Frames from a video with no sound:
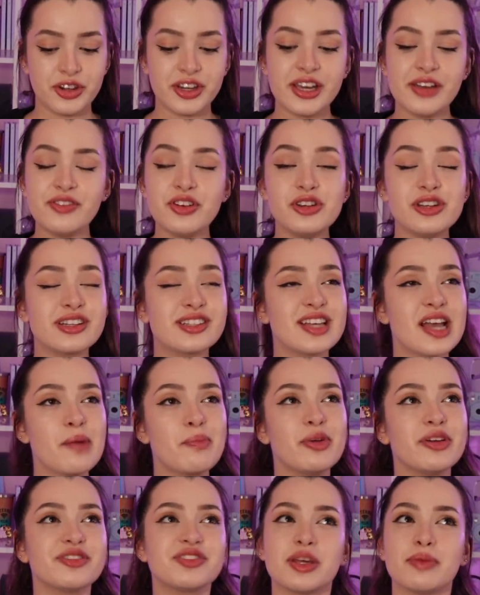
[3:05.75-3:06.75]
to give you an
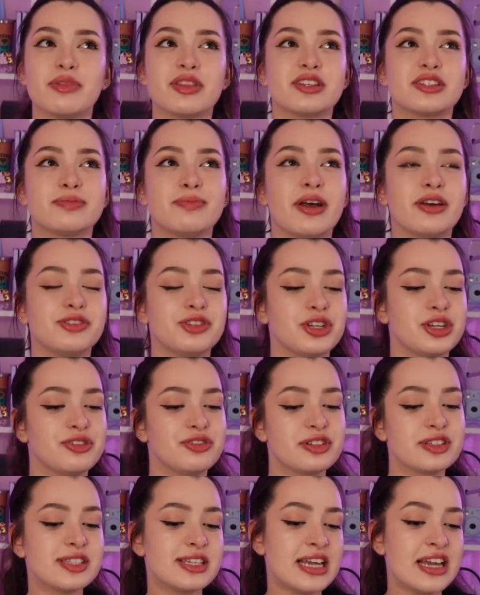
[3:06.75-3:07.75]
example of some of the smells you can
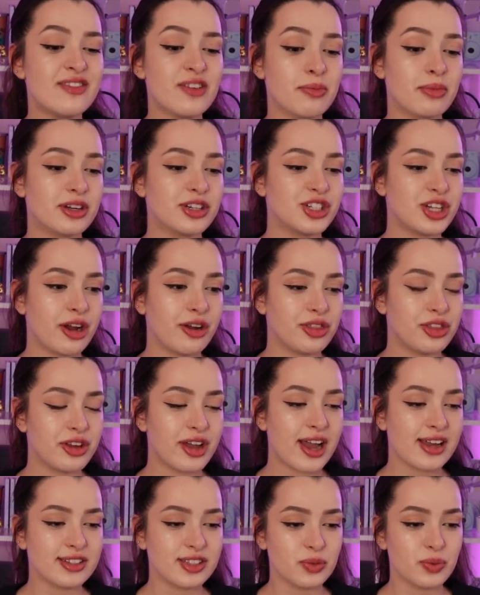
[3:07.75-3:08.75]
receive, I'm going to share with you
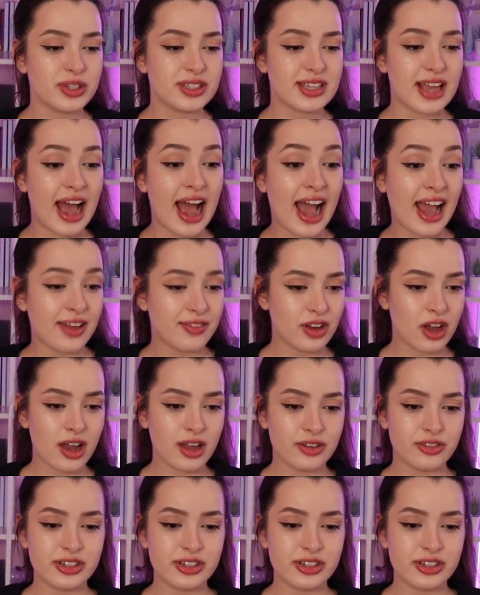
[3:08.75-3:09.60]
guys the ones that I've gotten